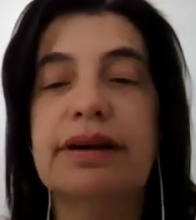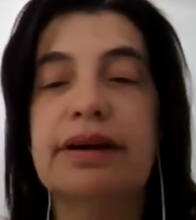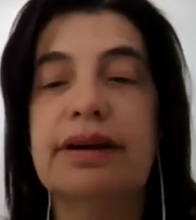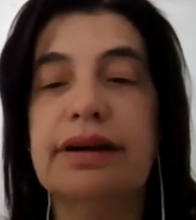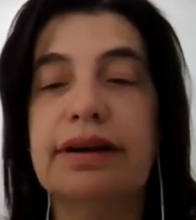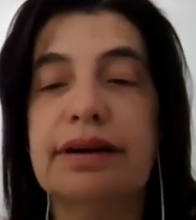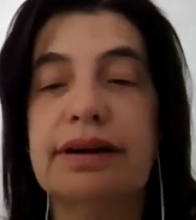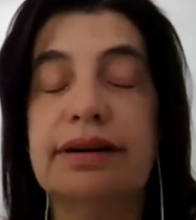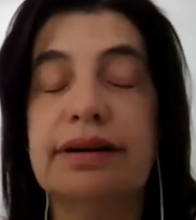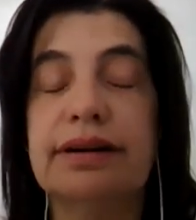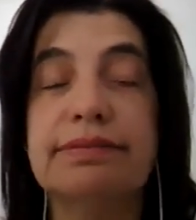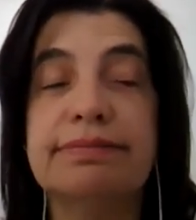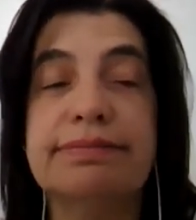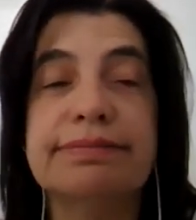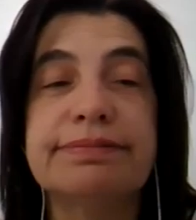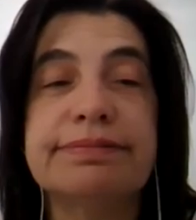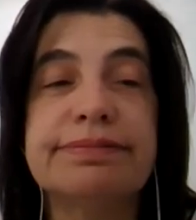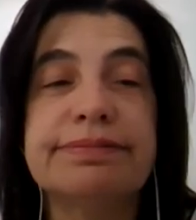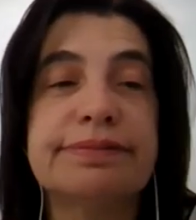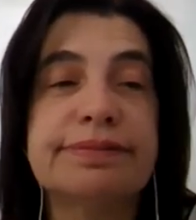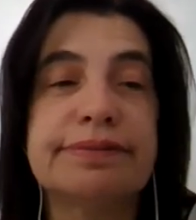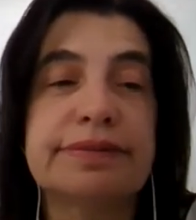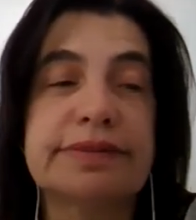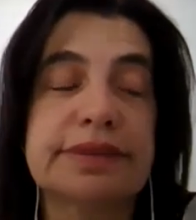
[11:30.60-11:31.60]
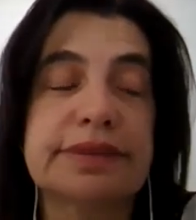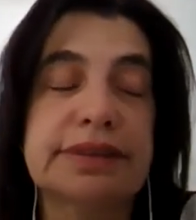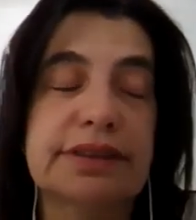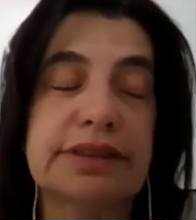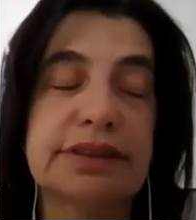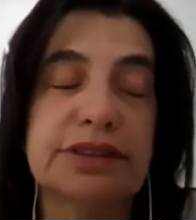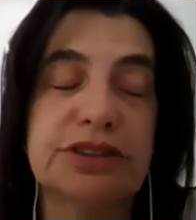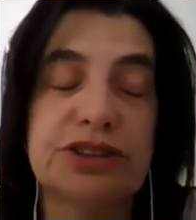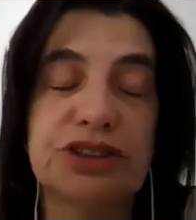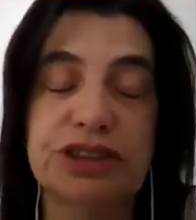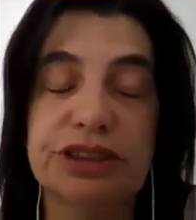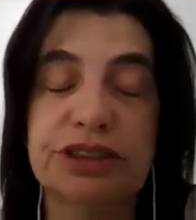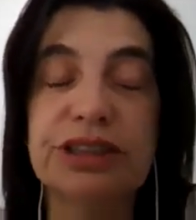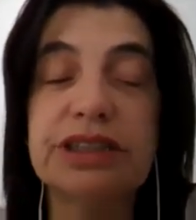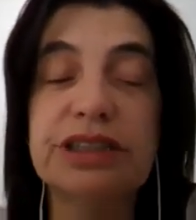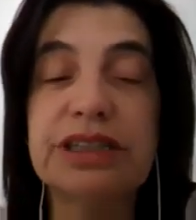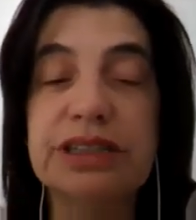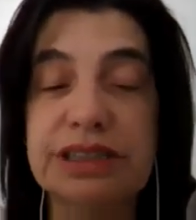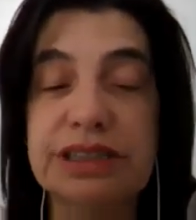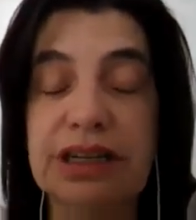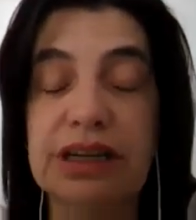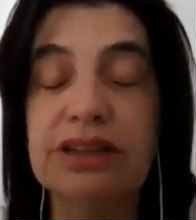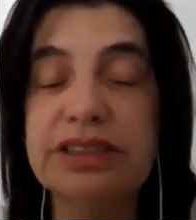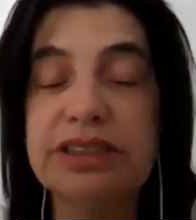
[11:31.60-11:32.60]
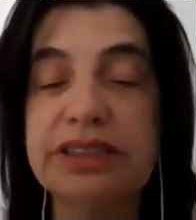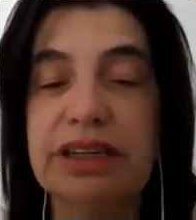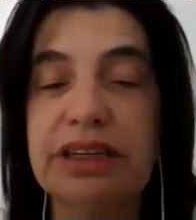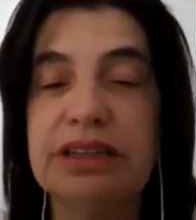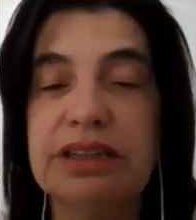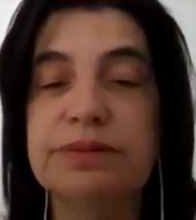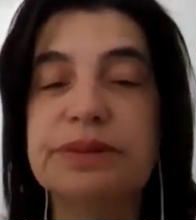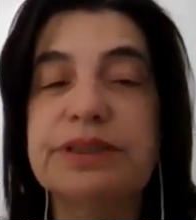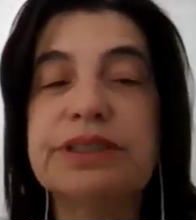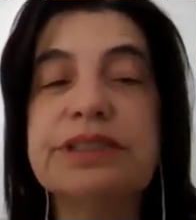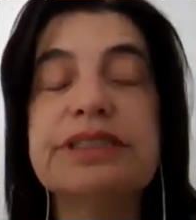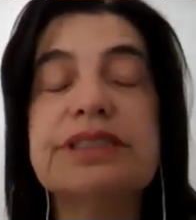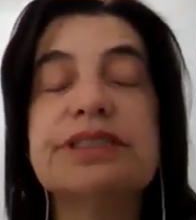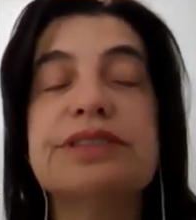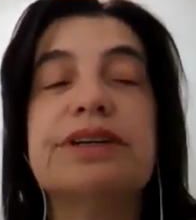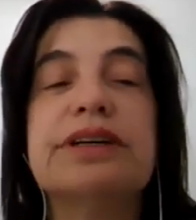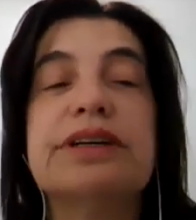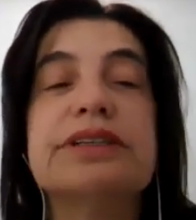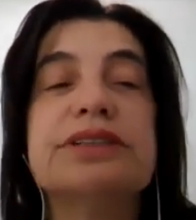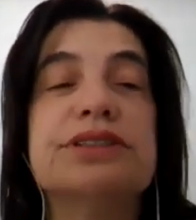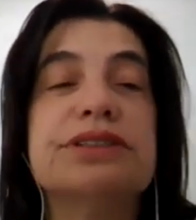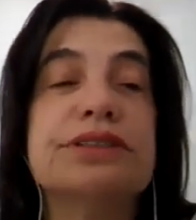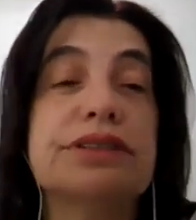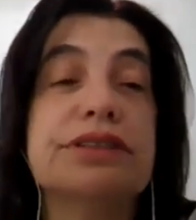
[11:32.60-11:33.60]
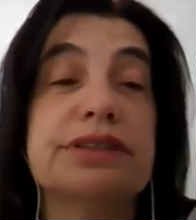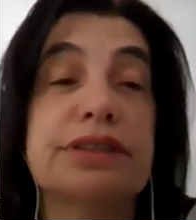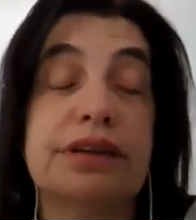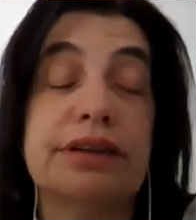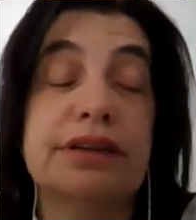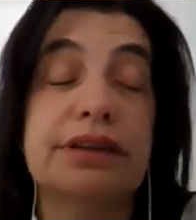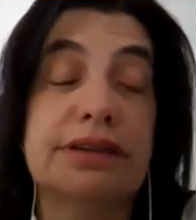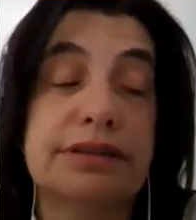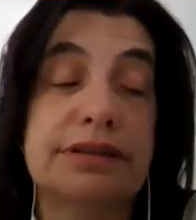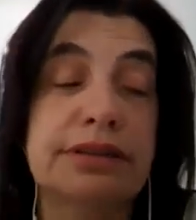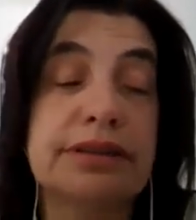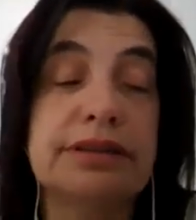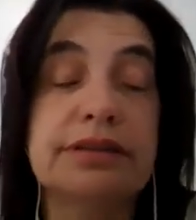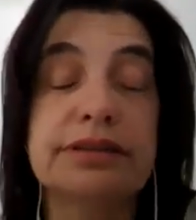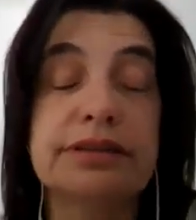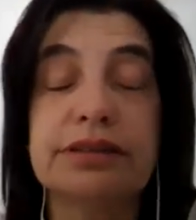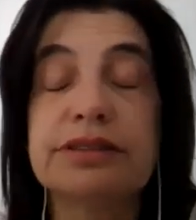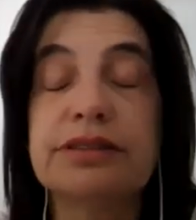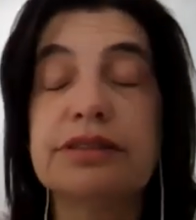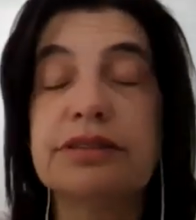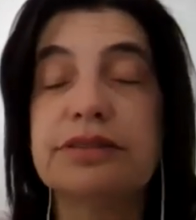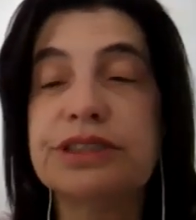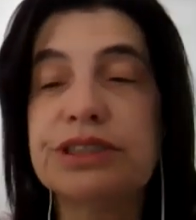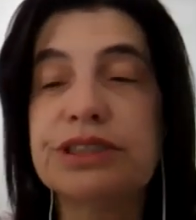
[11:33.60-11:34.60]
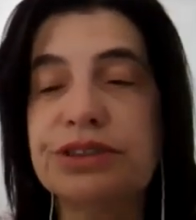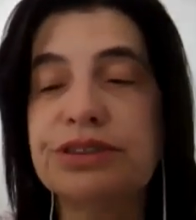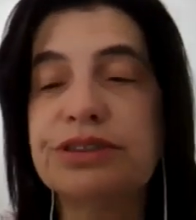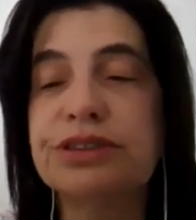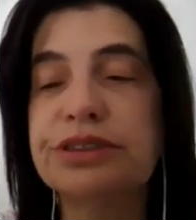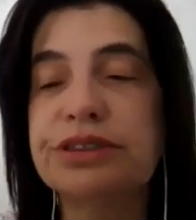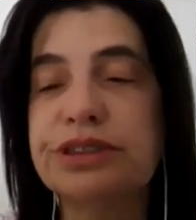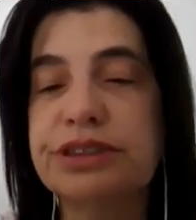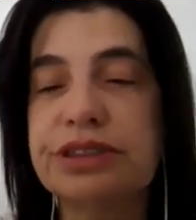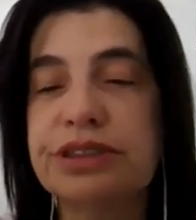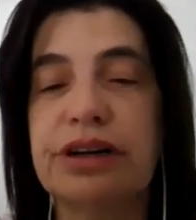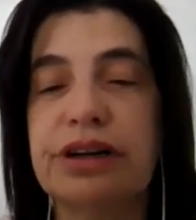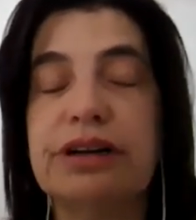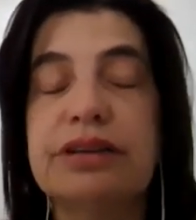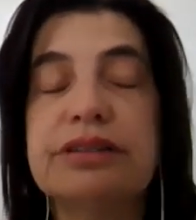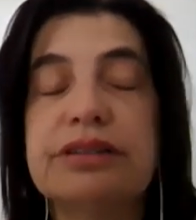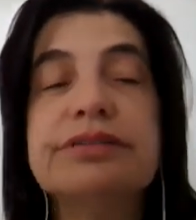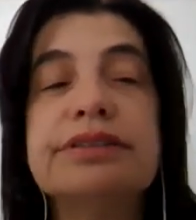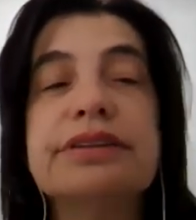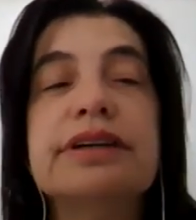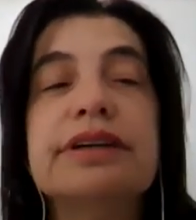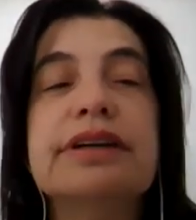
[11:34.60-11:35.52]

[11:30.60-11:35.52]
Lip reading: because she has Alzheimer's. So I took a little over 2 years off.